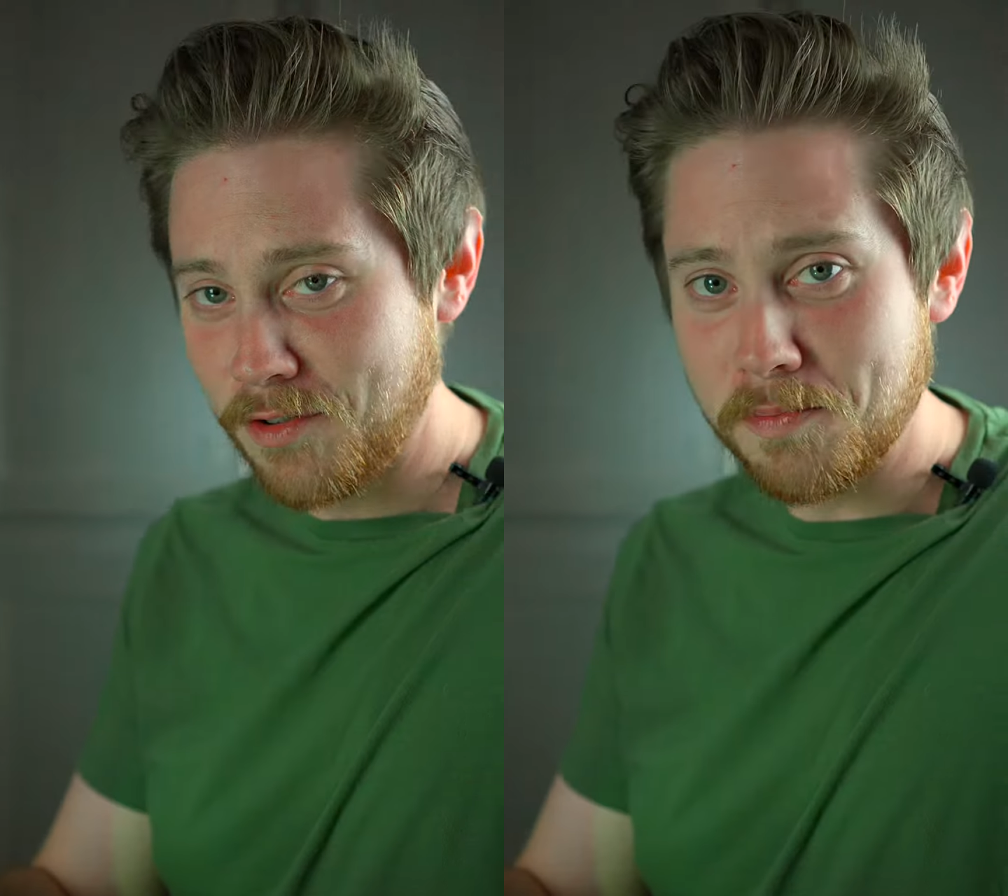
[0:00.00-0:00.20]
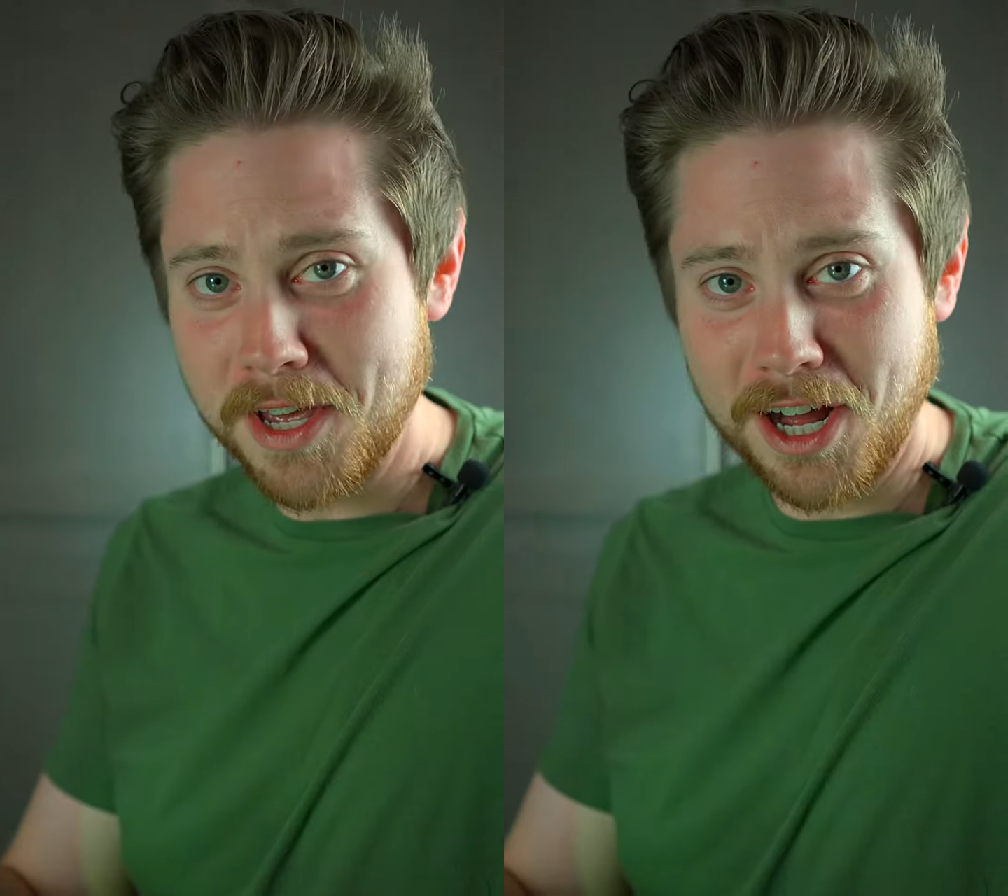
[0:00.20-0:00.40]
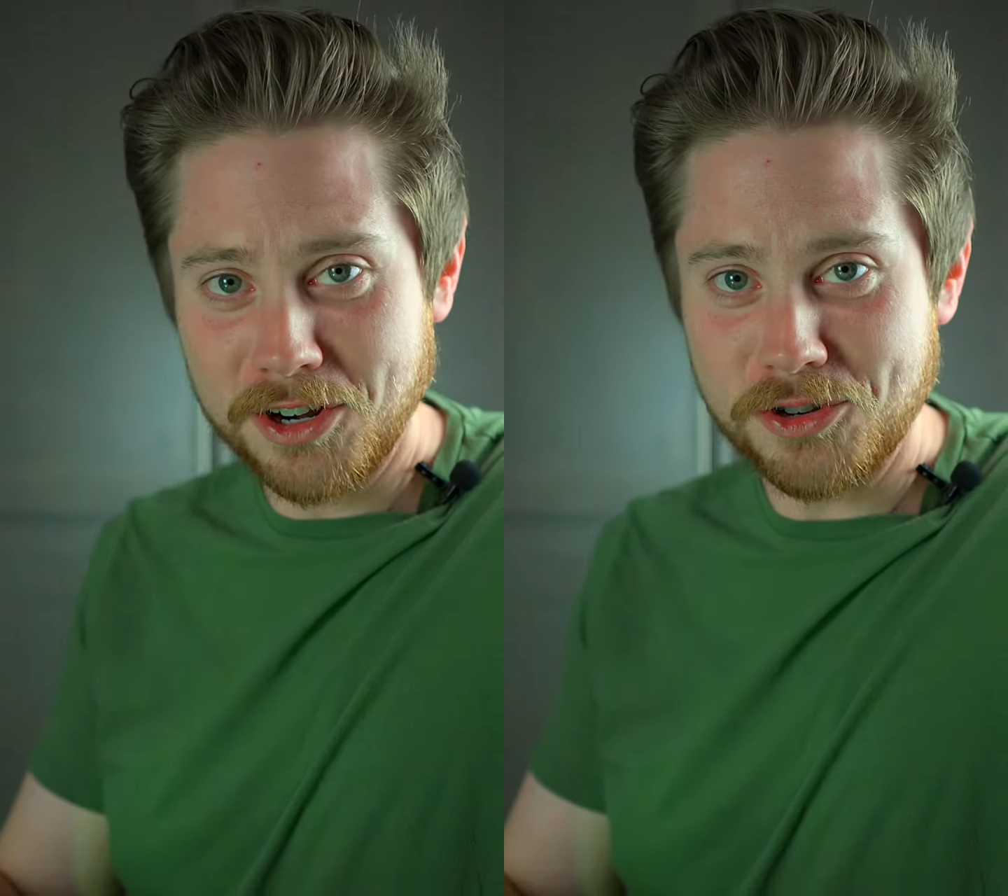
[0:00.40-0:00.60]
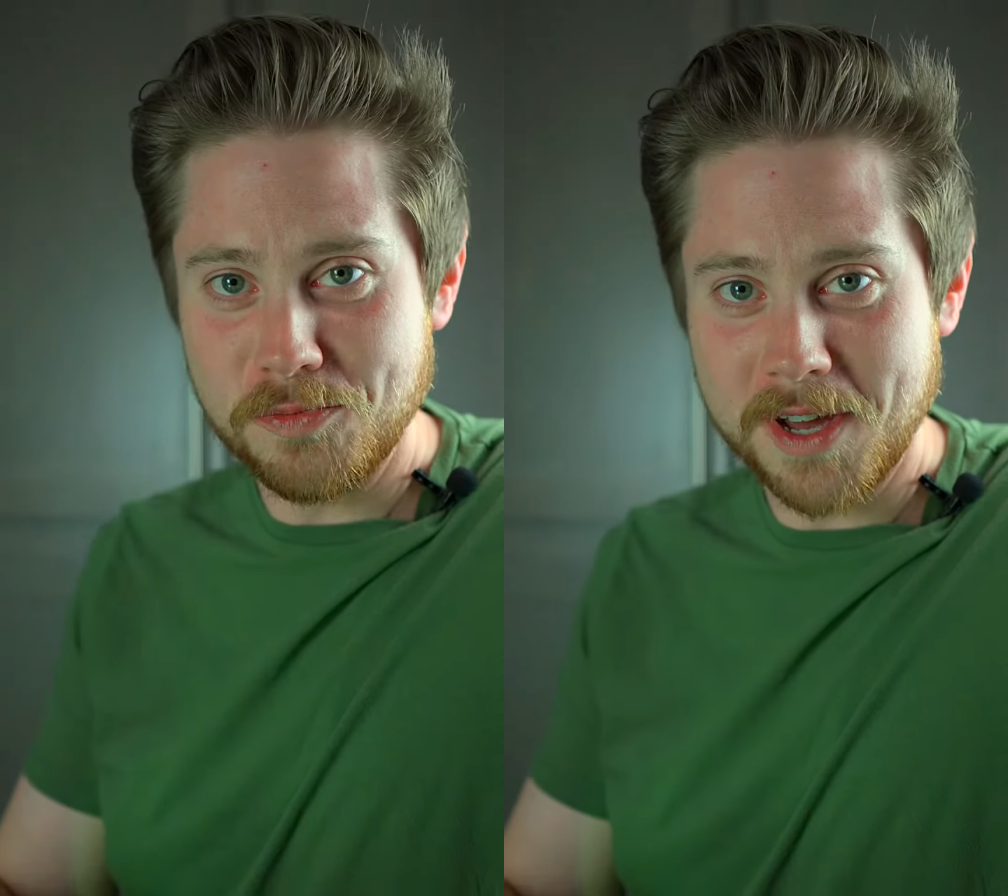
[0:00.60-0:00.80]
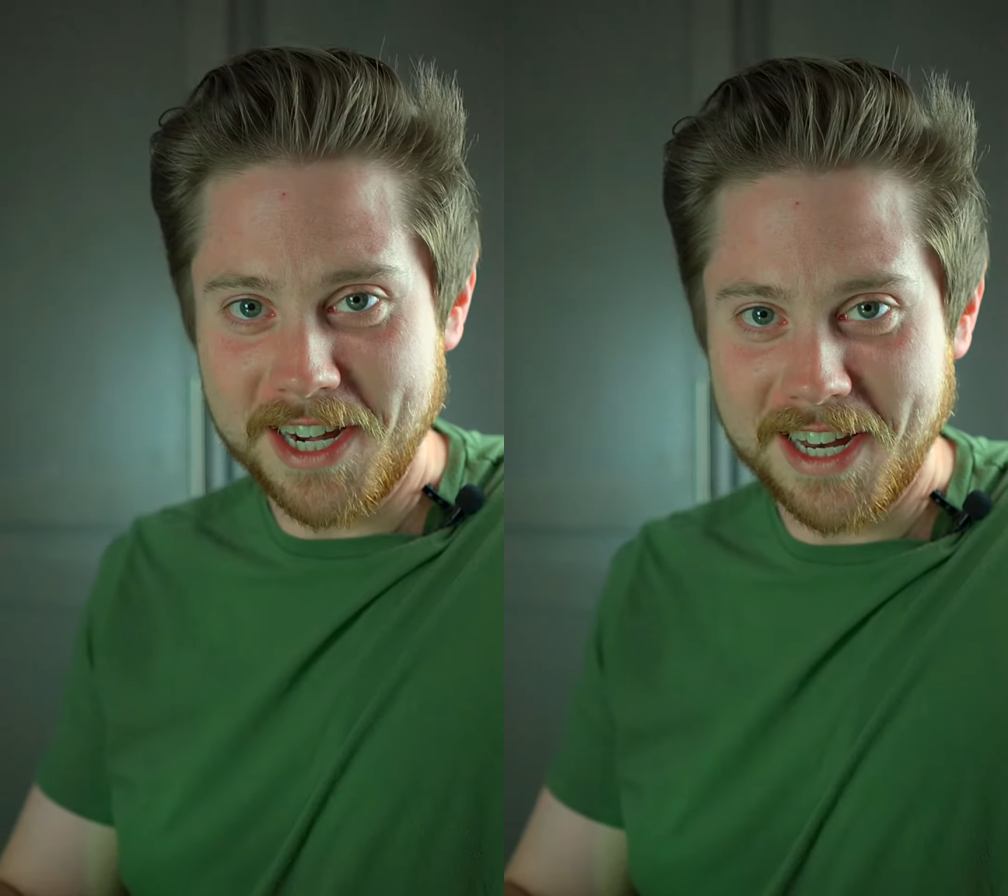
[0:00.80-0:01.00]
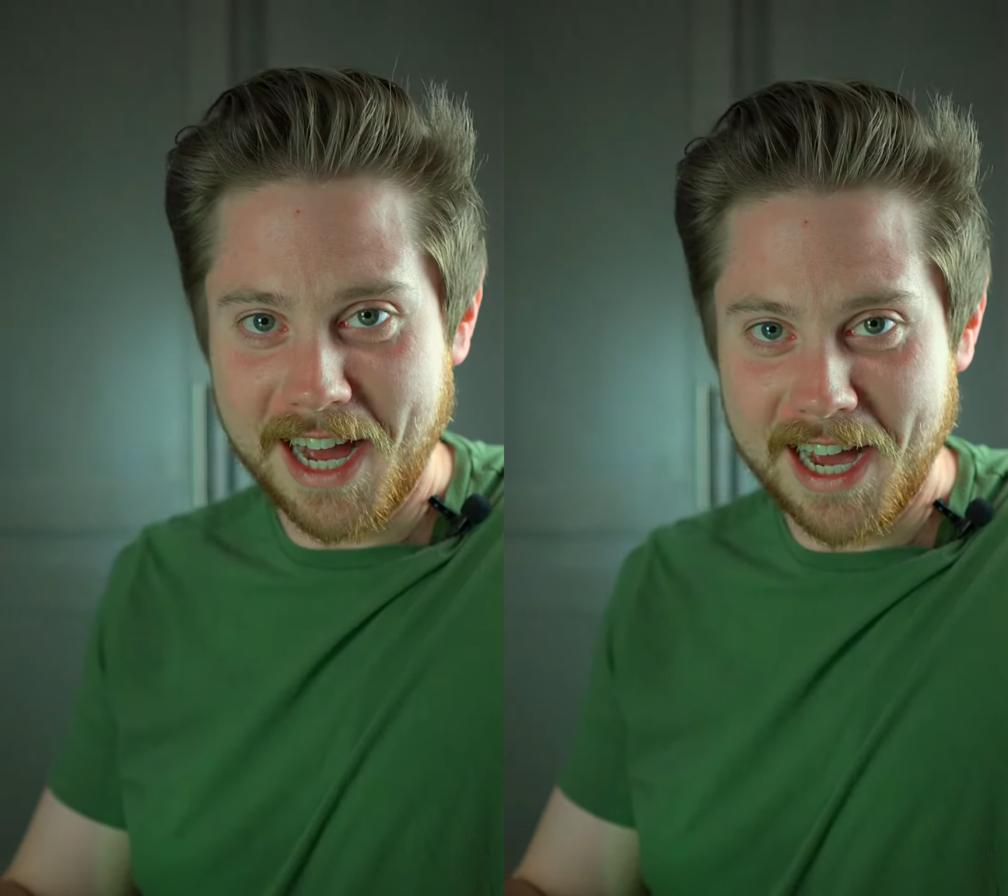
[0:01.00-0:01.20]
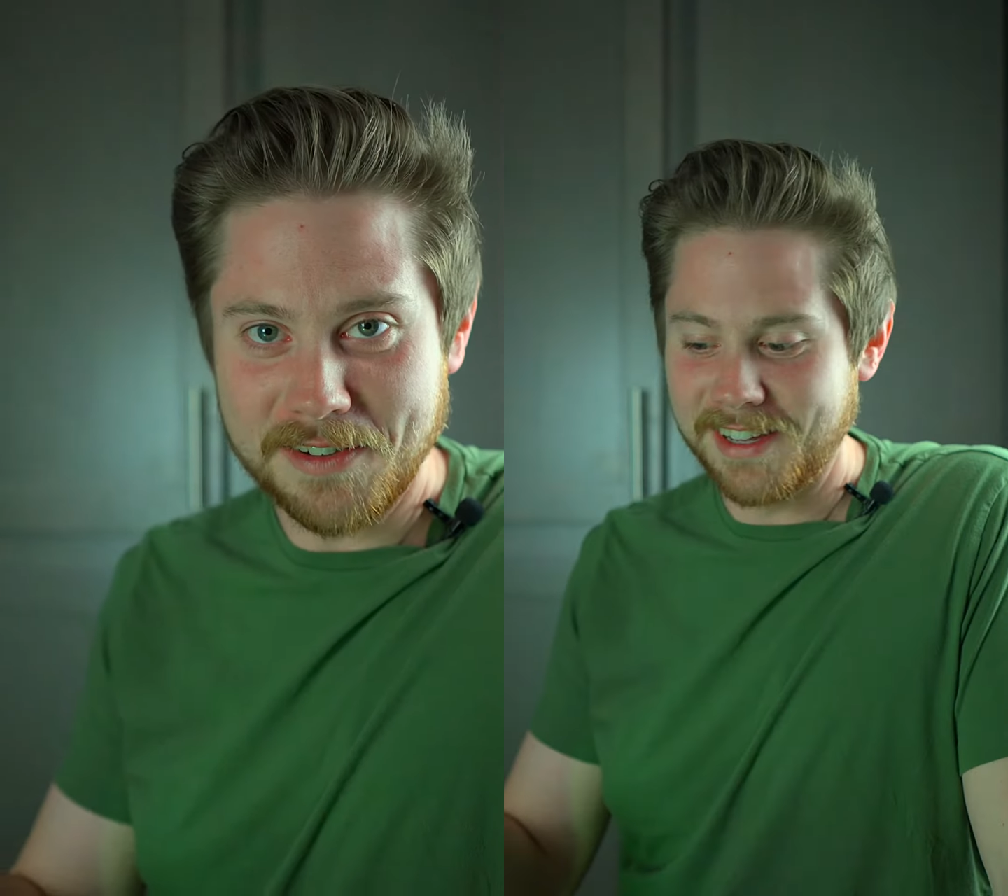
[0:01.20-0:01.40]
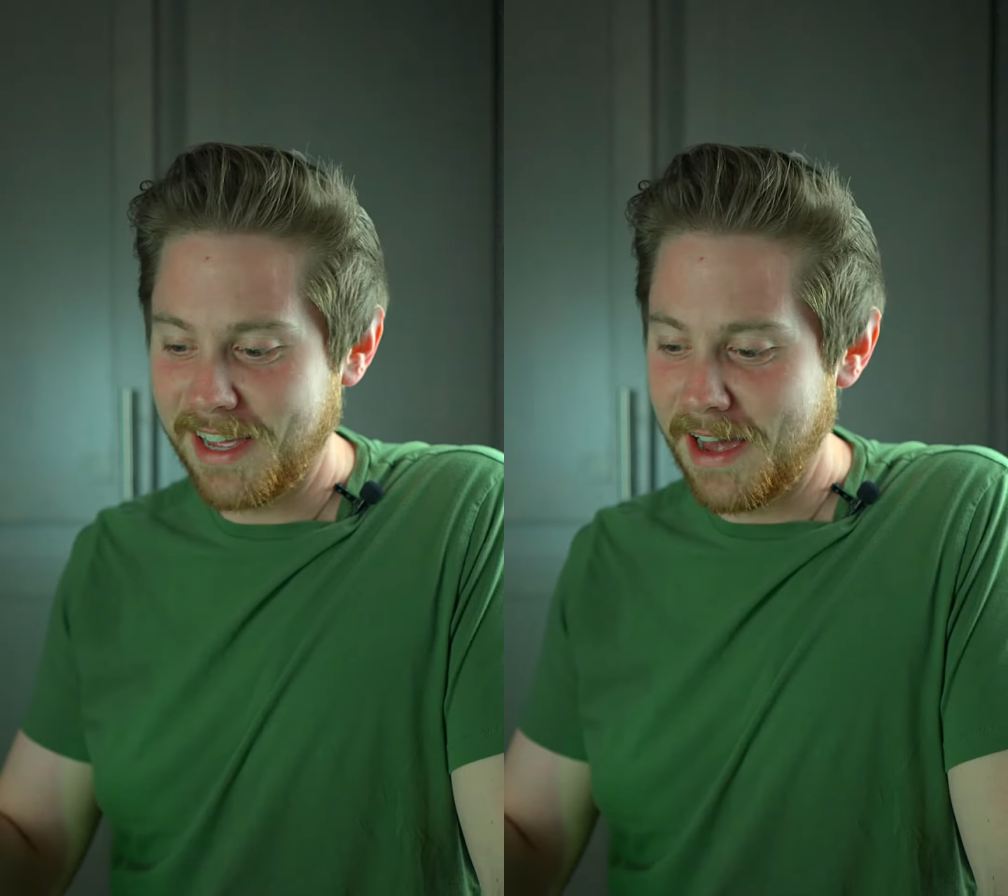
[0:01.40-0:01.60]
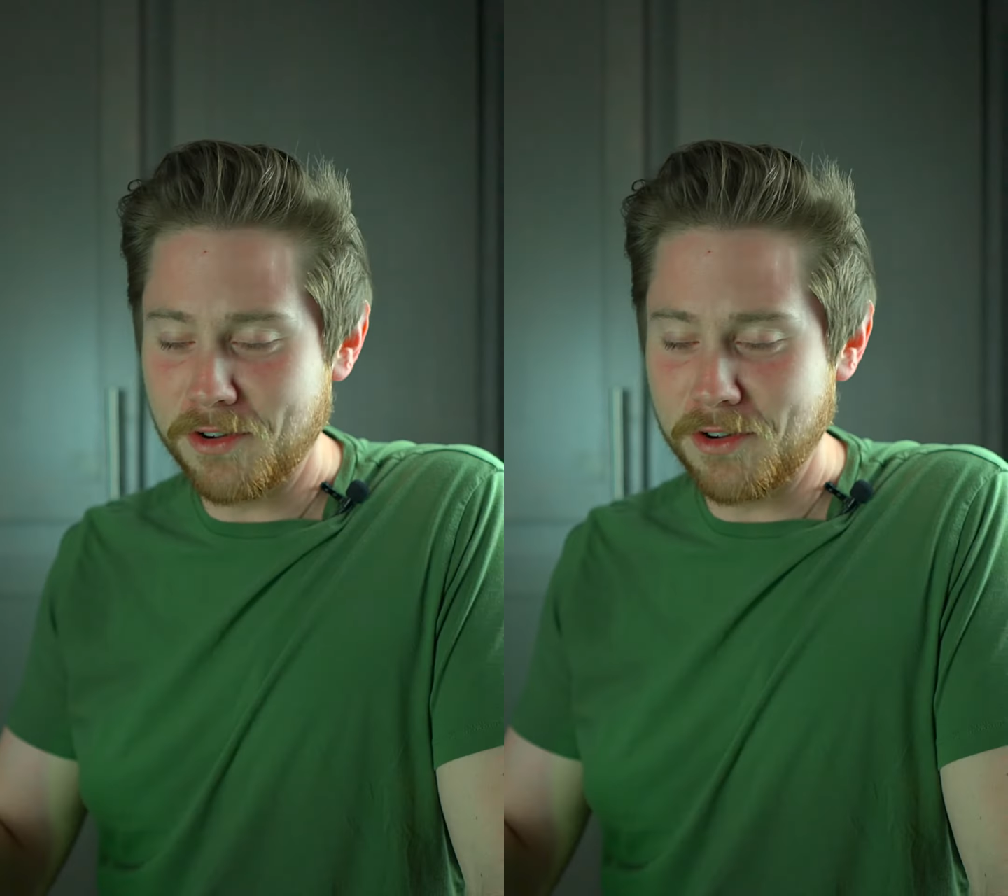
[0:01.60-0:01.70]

Have you been on too many dives?